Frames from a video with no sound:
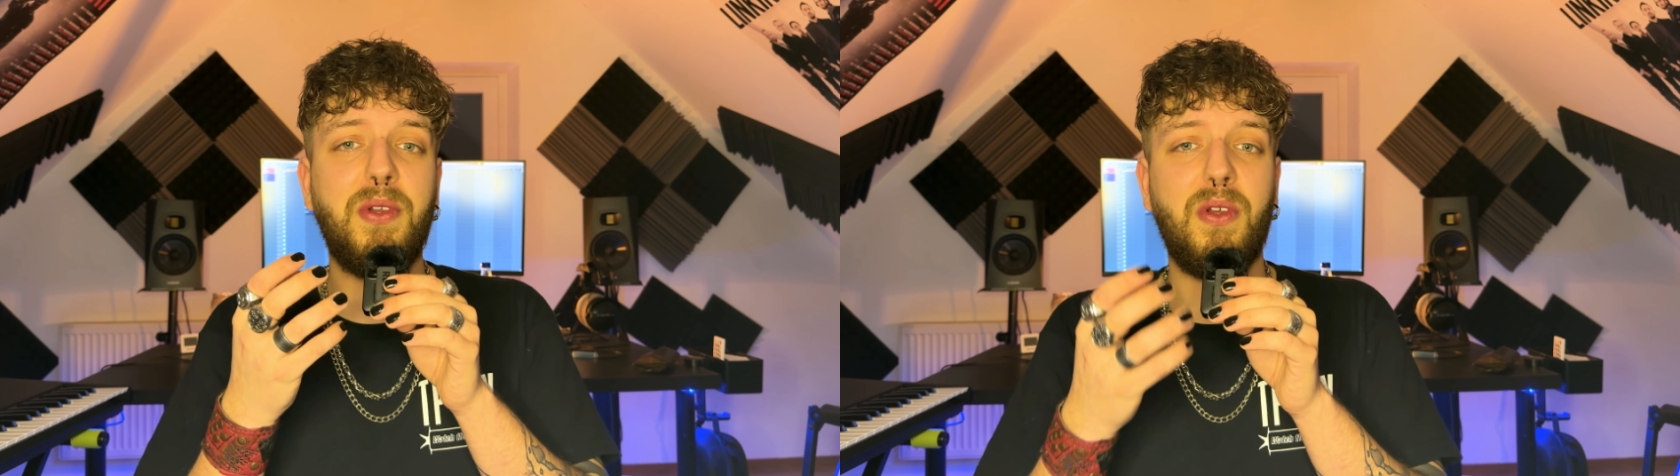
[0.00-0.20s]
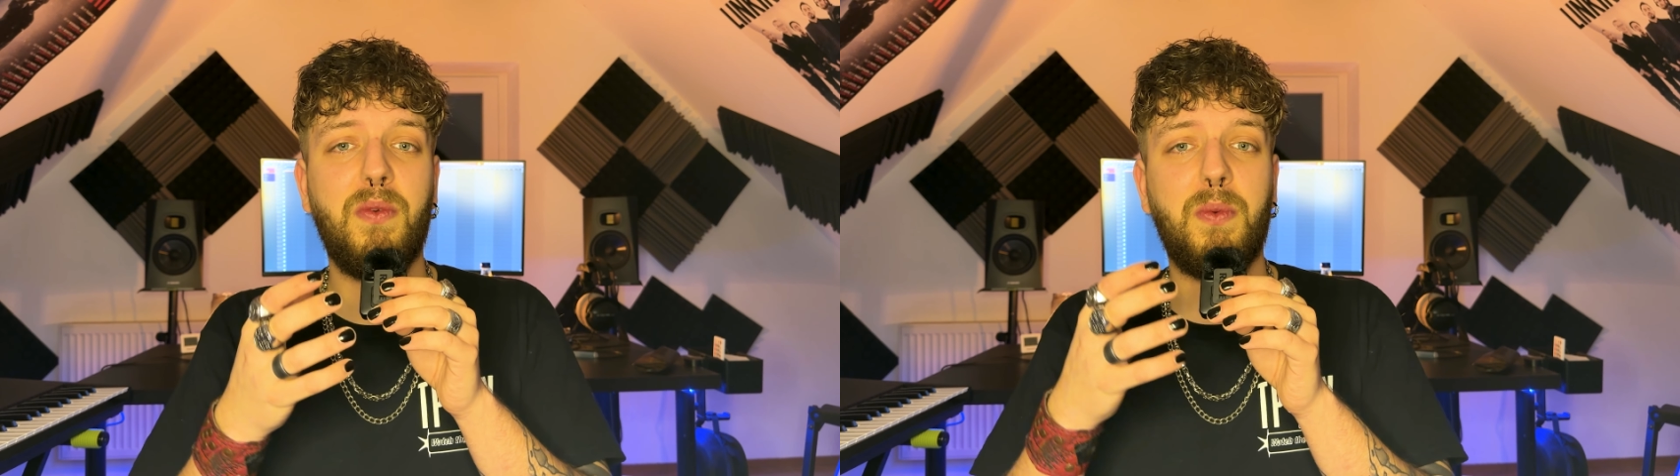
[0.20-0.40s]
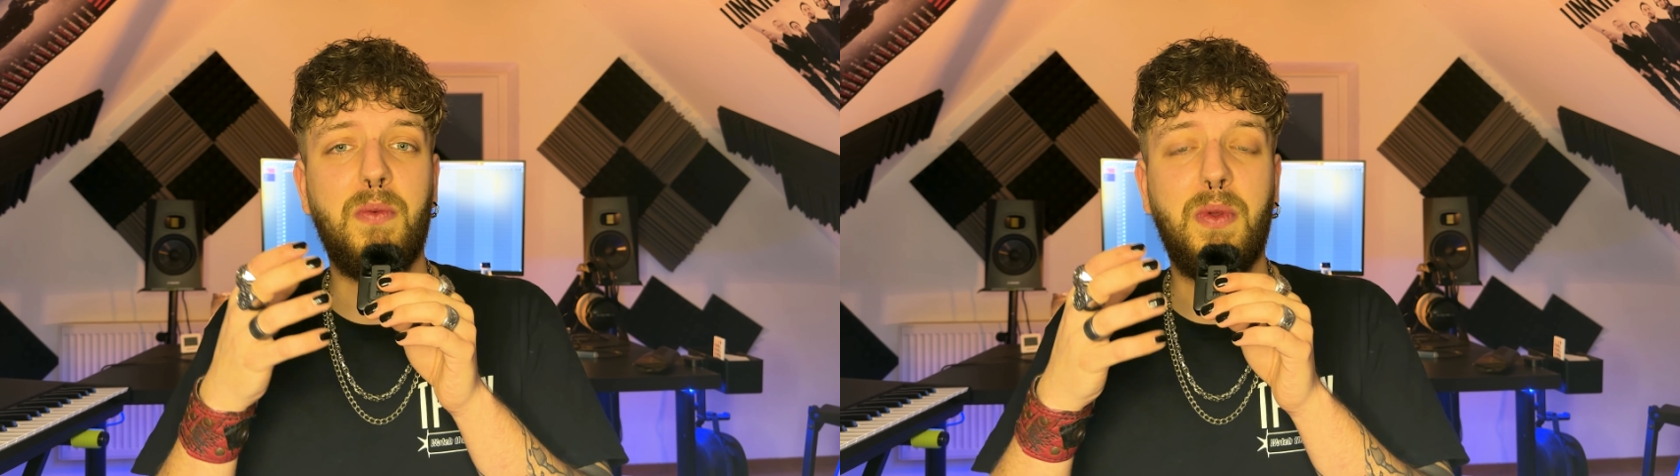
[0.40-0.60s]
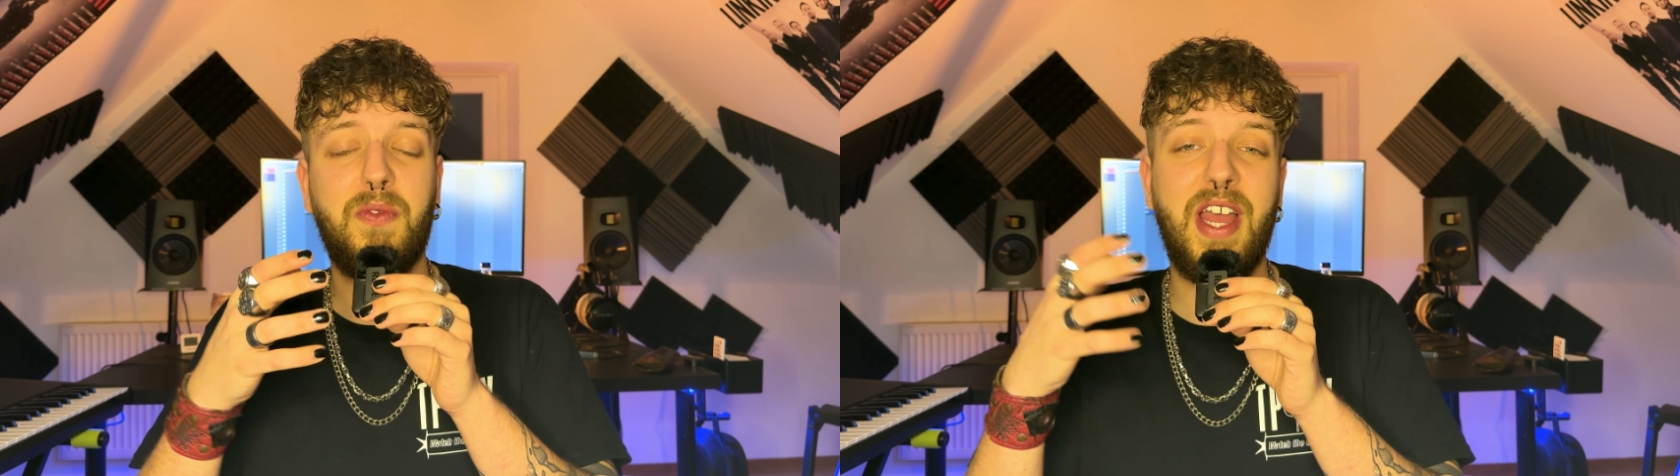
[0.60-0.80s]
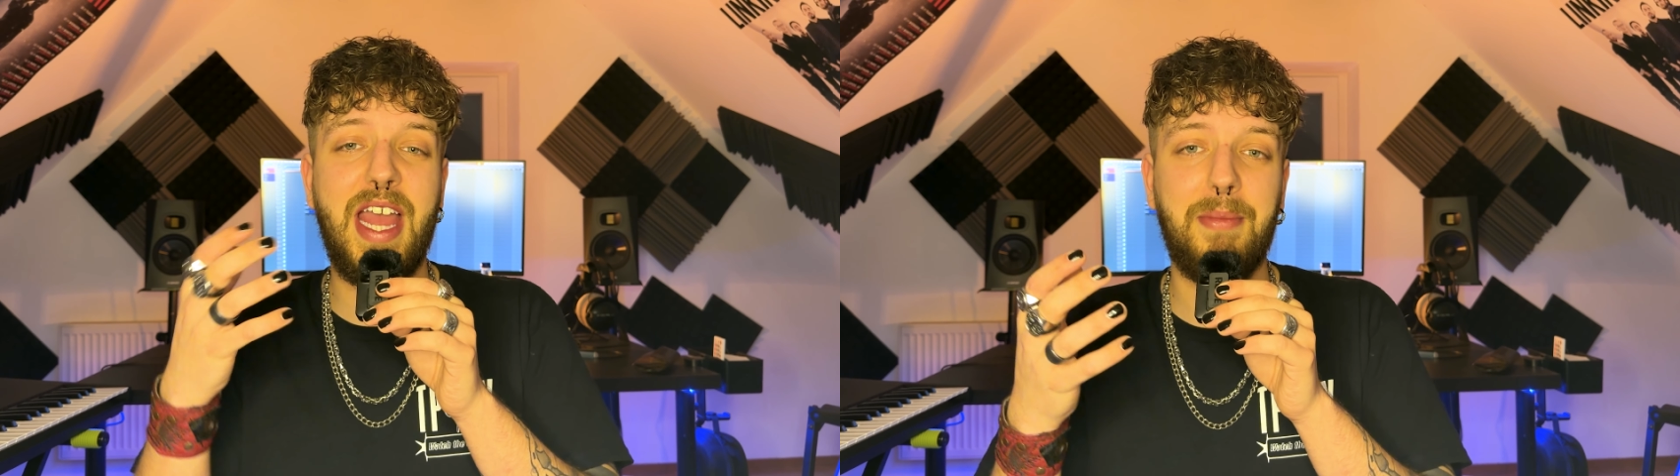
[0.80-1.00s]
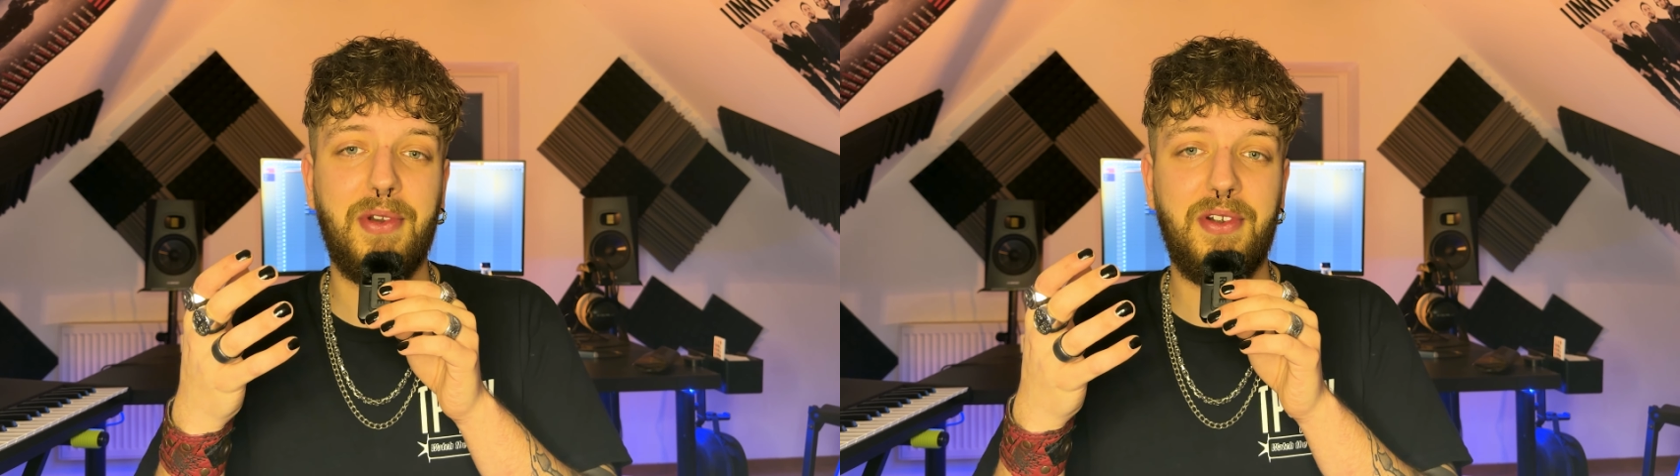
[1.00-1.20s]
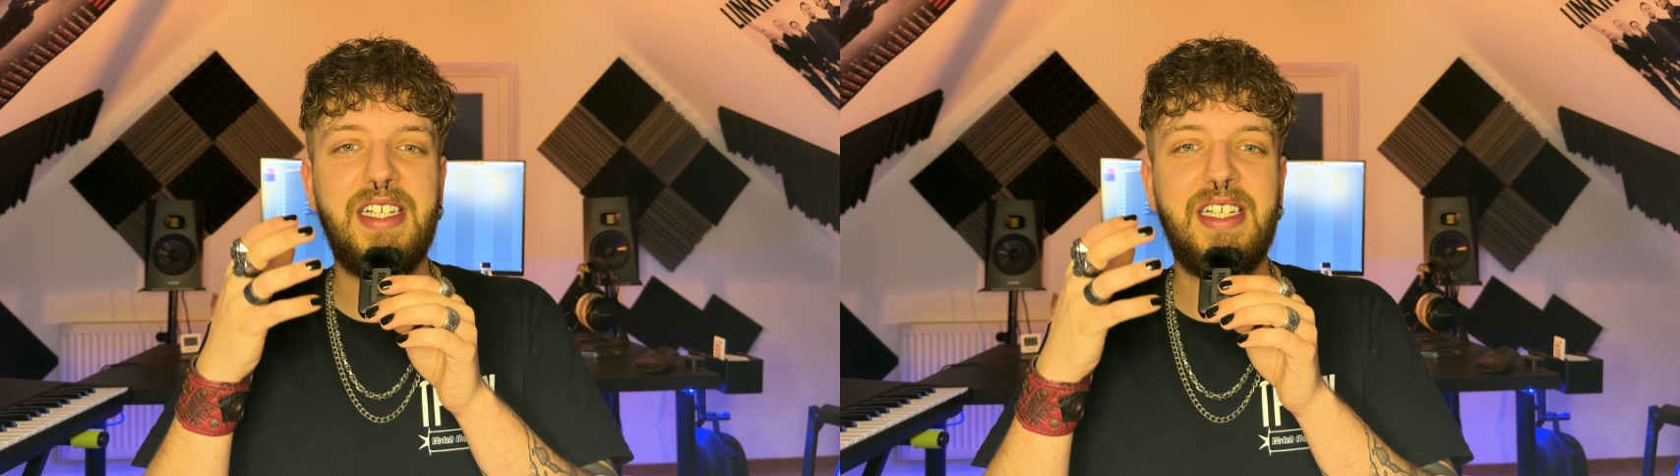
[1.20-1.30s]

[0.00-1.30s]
off with a hammer.